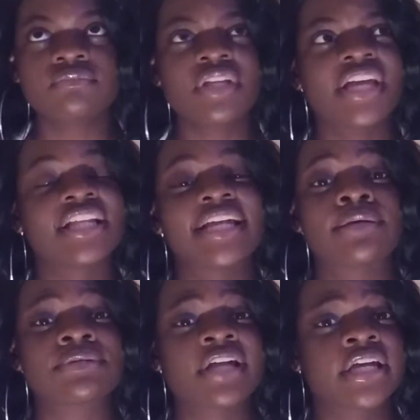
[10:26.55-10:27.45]
And the lady
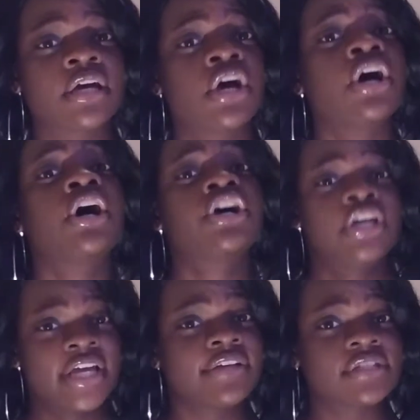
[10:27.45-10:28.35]
was like,
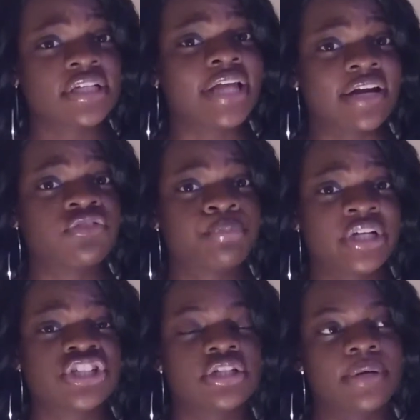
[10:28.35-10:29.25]
it's a lot of
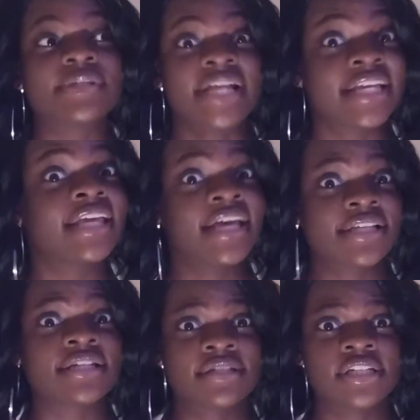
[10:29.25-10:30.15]
pressure, and I was like,
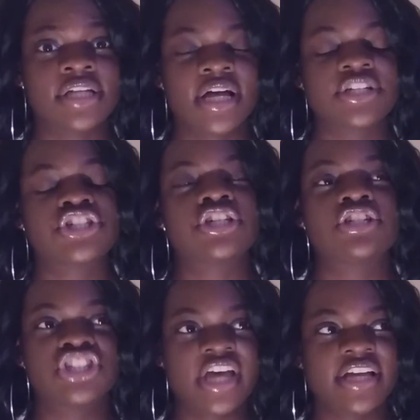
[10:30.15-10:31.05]
yes, it's a lot. She
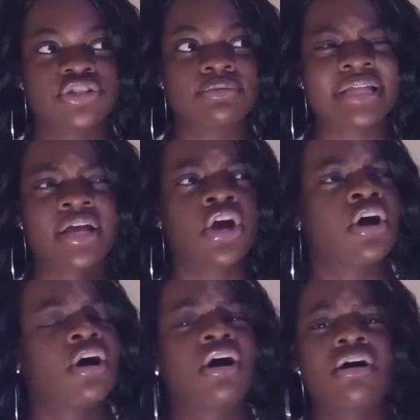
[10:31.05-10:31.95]
checked. She was like,
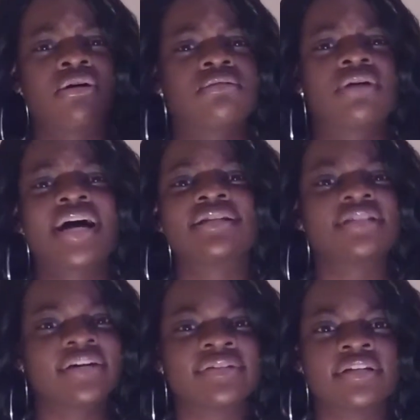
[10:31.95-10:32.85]
oh, I
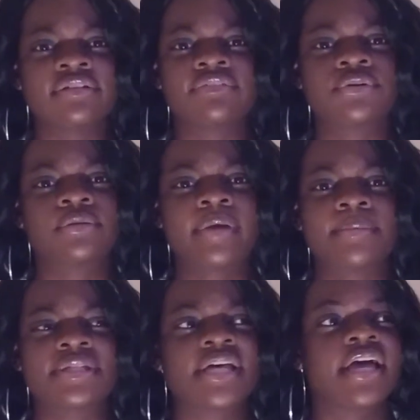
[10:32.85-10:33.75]
definitely feel the
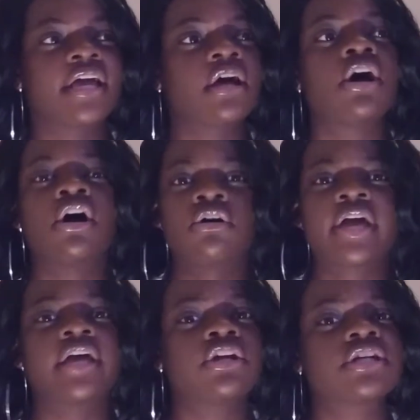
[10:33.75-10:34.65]
baby's head.
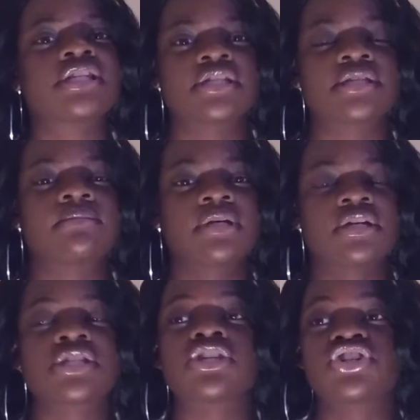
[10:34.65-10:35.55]
Okay, you're 10
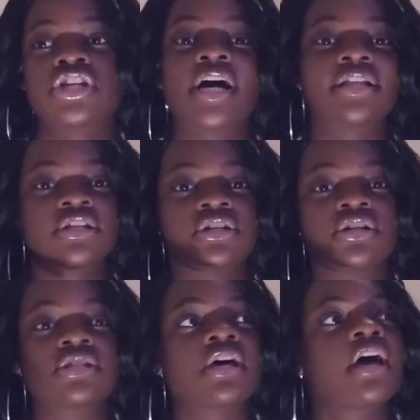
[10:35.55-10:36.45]
centimeters. So she got the
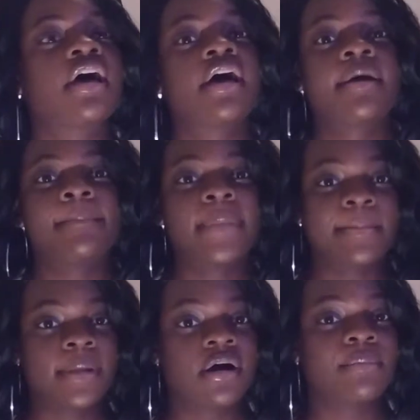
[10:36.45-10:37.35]
nurse. My
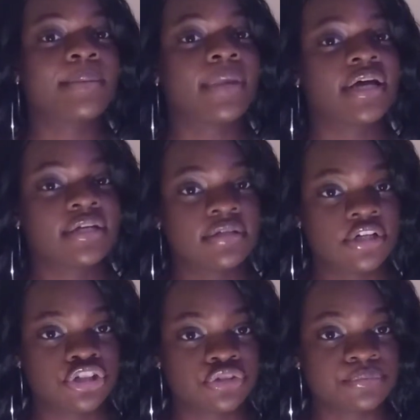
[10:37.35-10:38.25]
mom and the
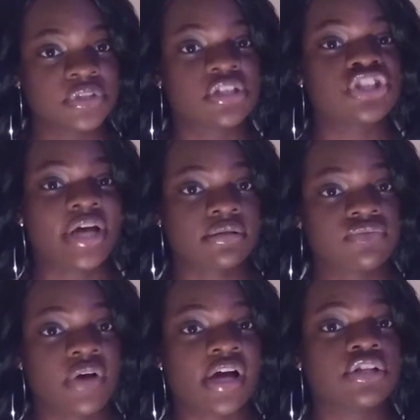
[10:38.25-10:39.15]
child's
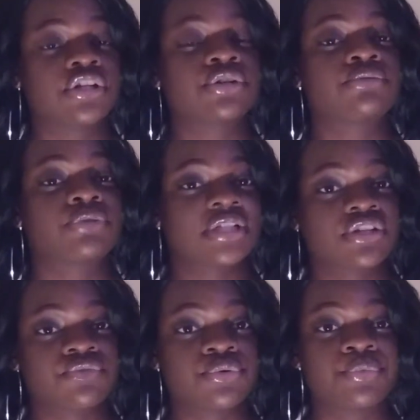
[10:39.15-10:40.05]
father was in
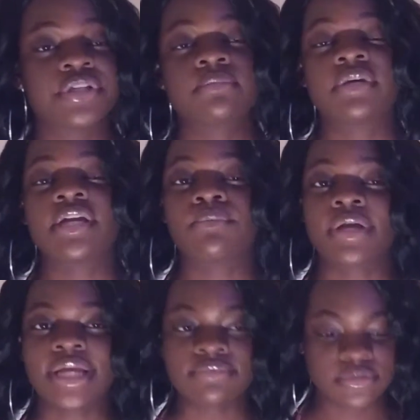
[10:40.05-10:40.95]
the room with me
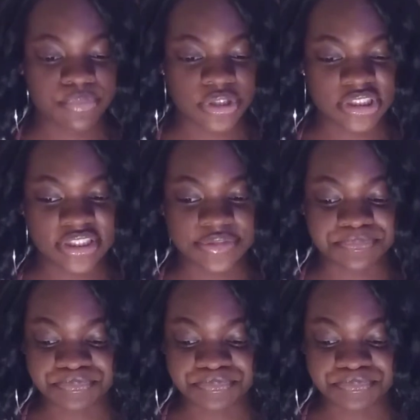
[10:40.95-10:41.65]
while I was pushing,